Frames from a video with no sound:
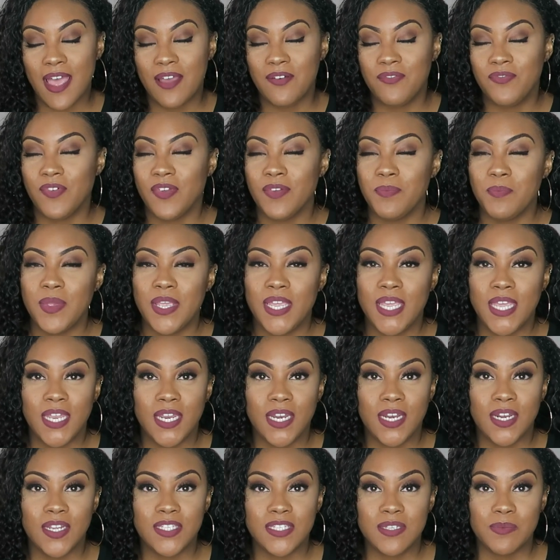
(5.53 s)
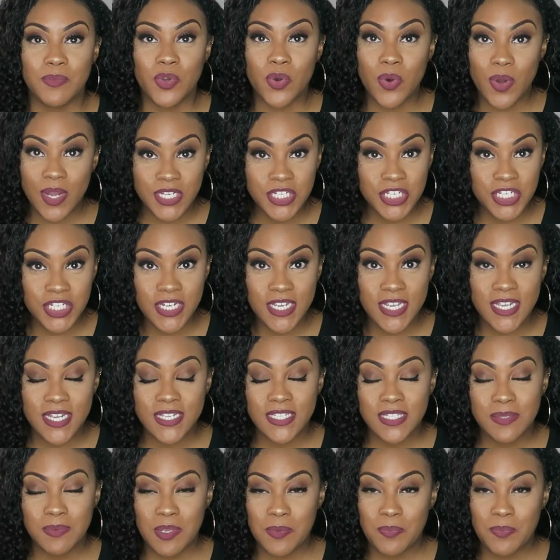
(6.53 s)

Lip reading: I've been getting some questions.